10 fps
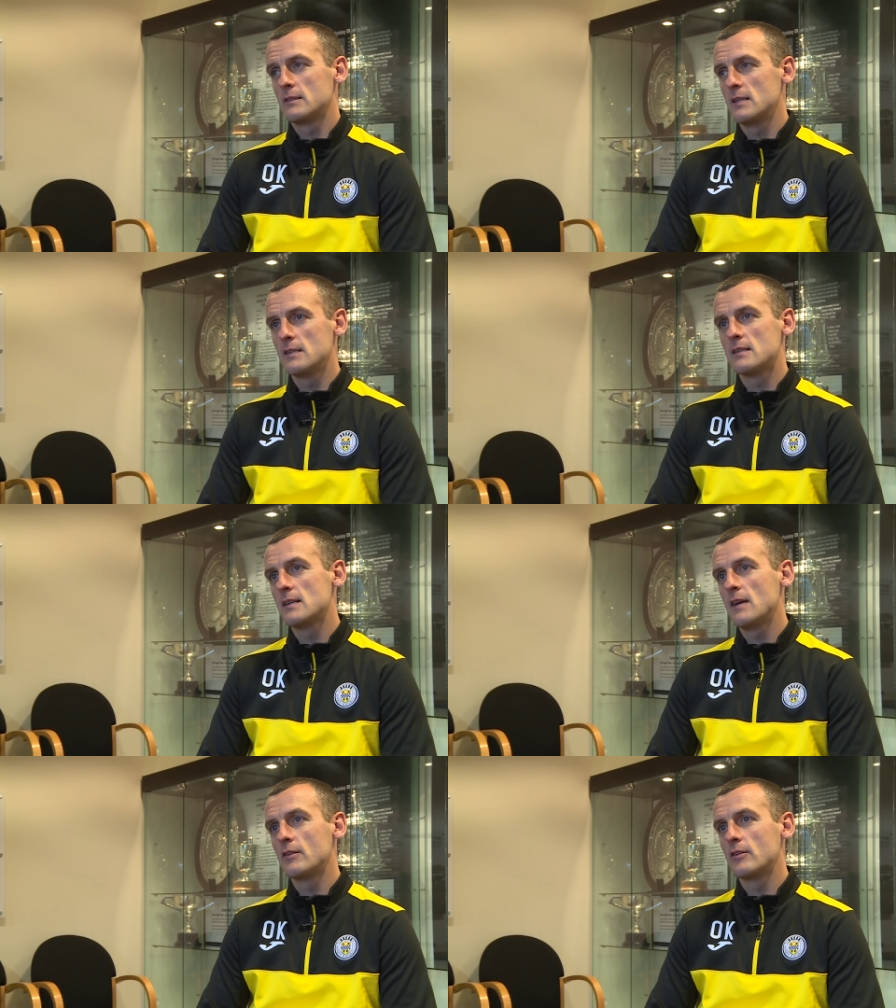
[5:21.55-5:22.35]
it's easy to
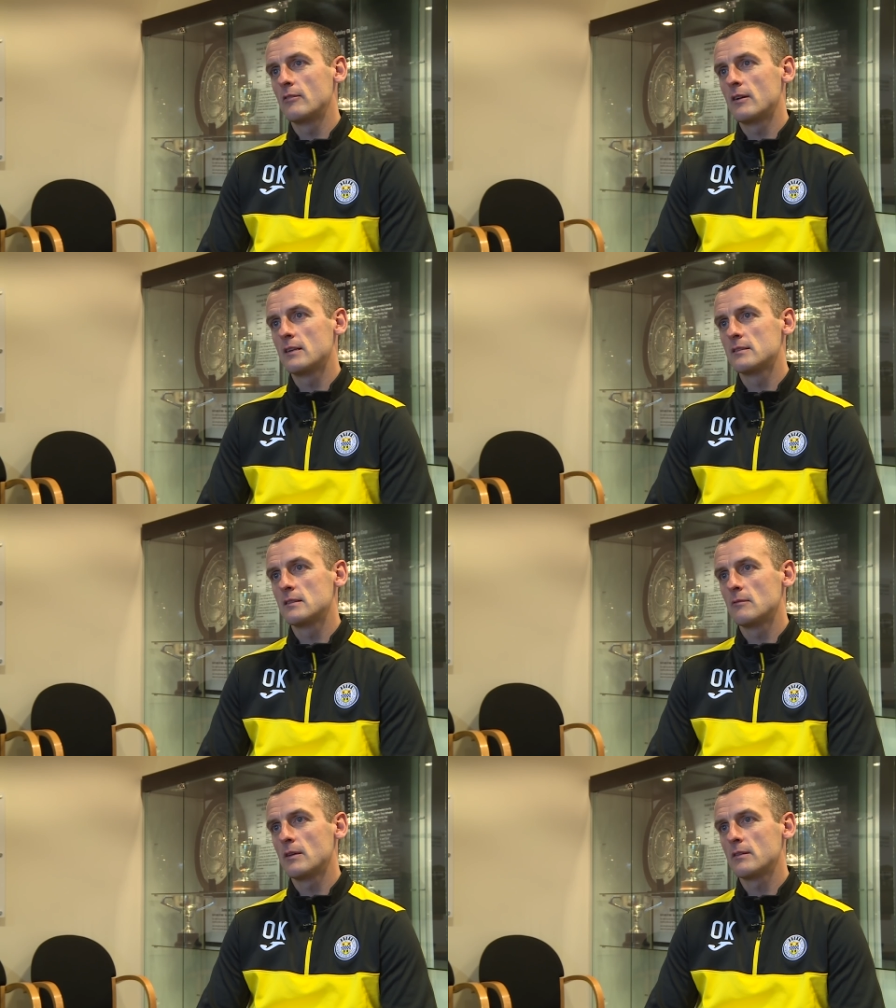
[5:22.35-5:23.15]
say I have a great
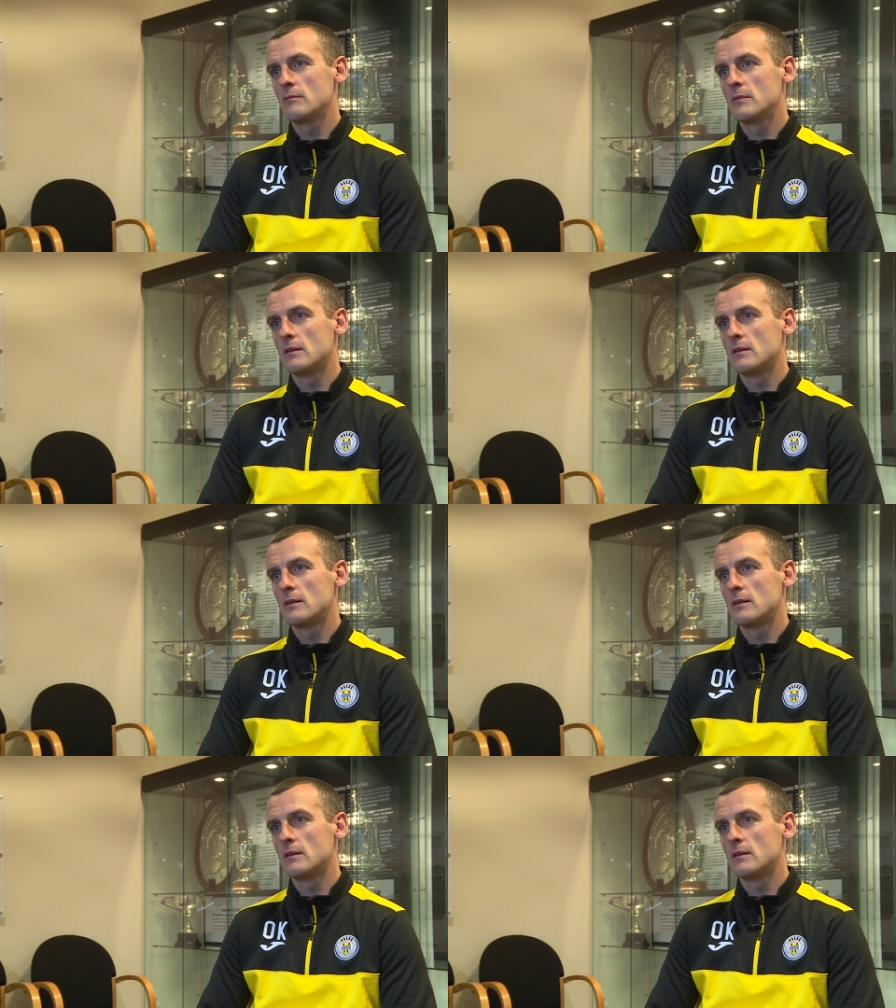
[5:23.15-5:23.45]
relationship with them,